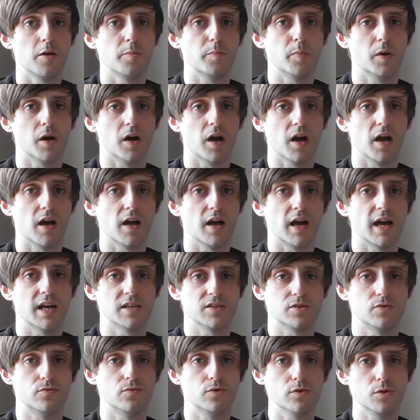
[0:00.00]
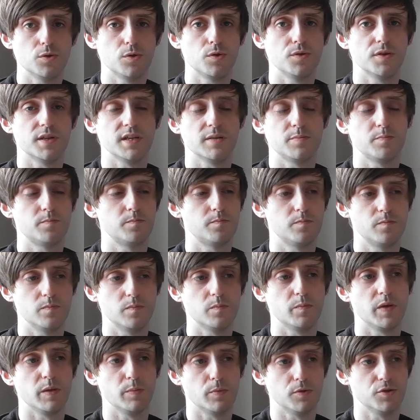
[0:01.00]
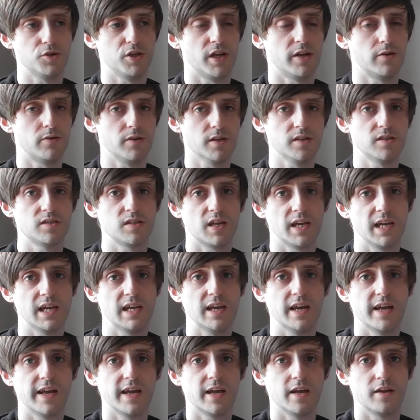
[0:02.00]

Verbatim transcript: but as a rule, they people generally say